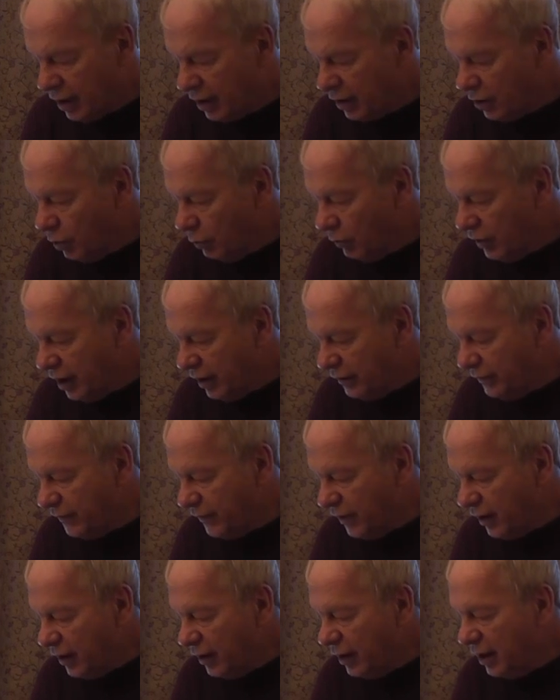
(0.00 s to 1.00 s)
I go when I
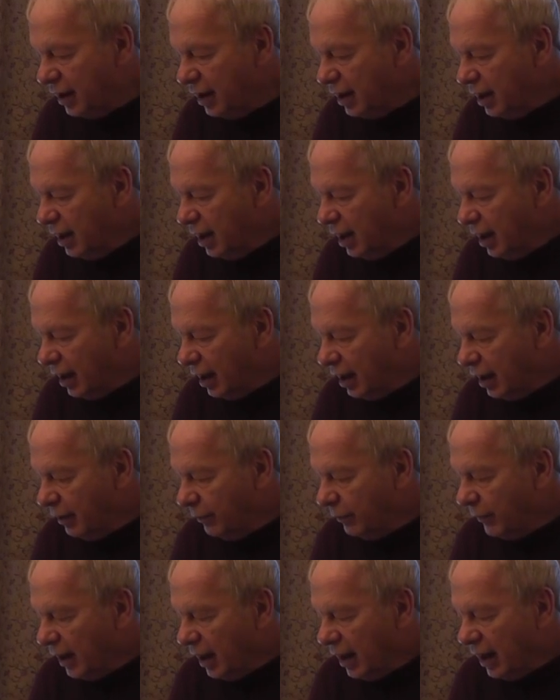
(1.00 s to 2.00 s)
fly.
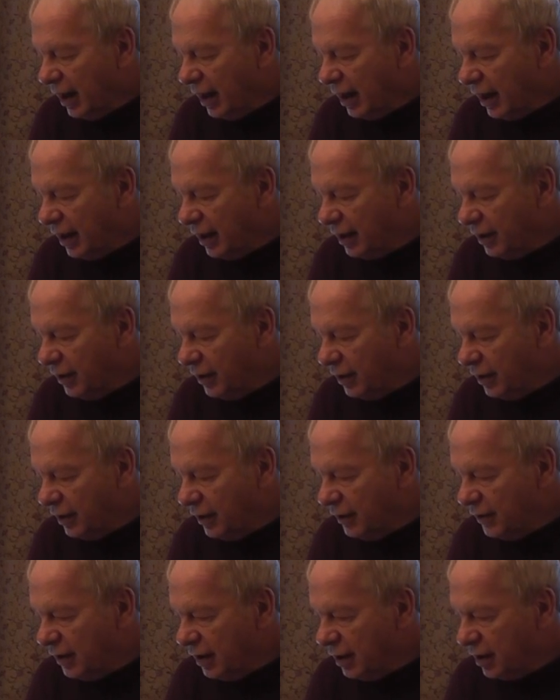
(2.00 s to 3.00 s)
And
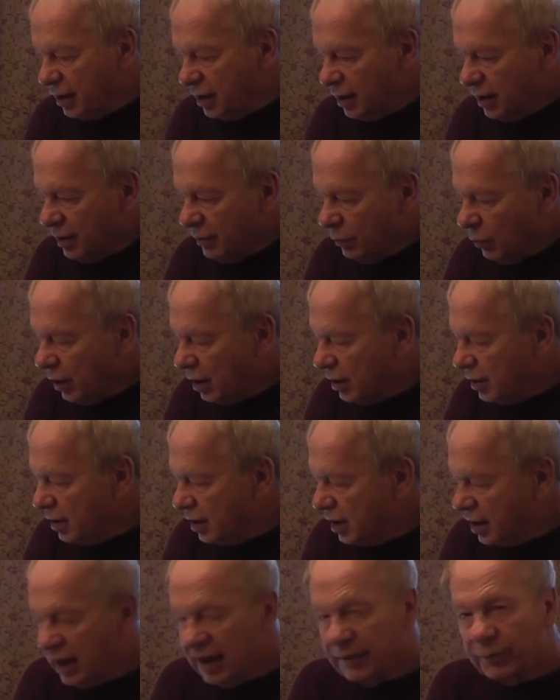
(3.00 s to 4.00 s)
the other one,
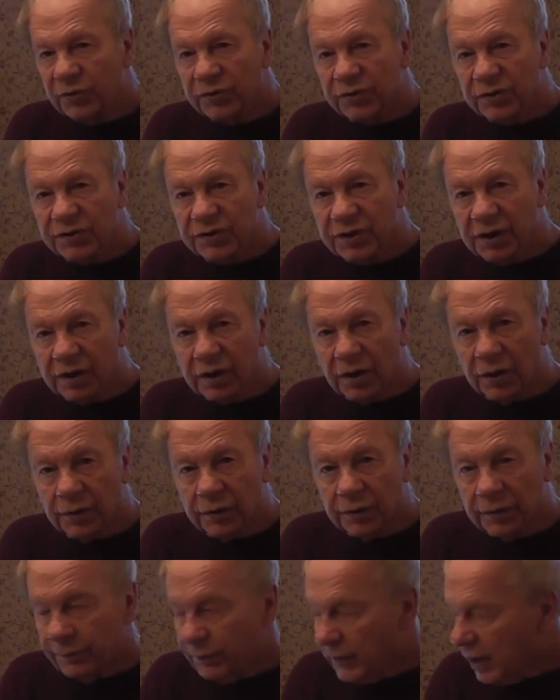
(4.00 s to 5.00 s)
the labels are stuck
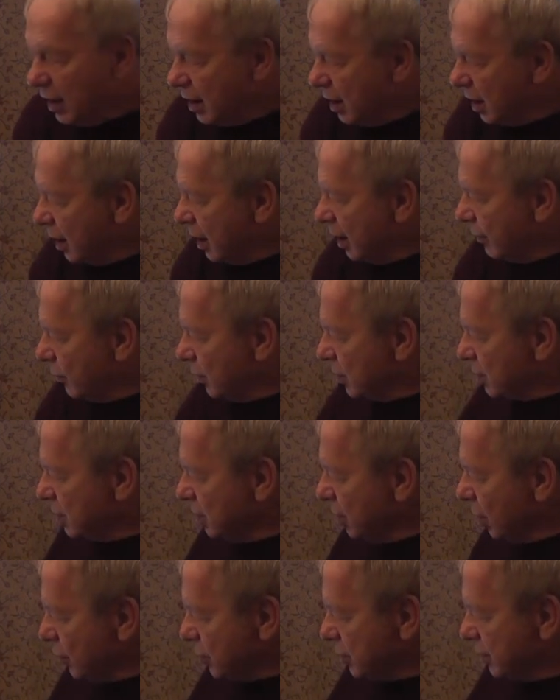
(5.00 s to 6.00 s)
on. There's
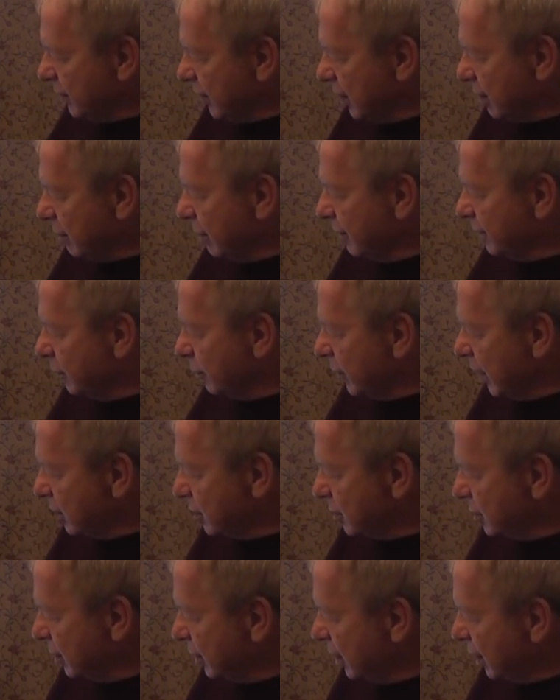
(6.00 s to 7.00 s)
lots of other
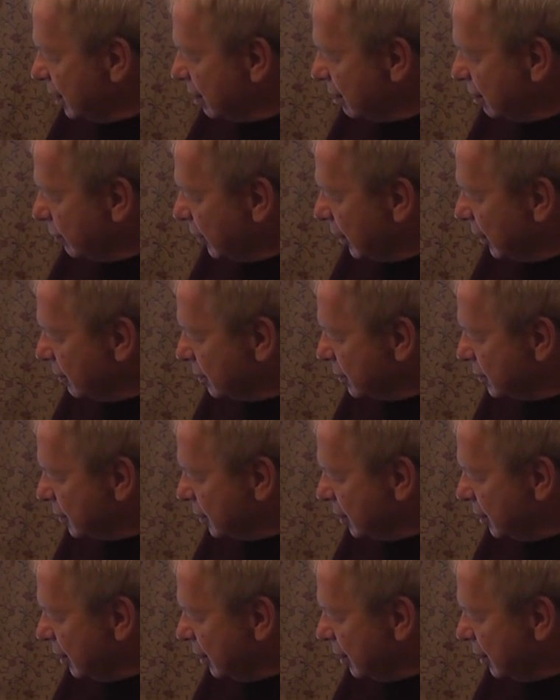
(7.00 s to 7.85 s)
information there about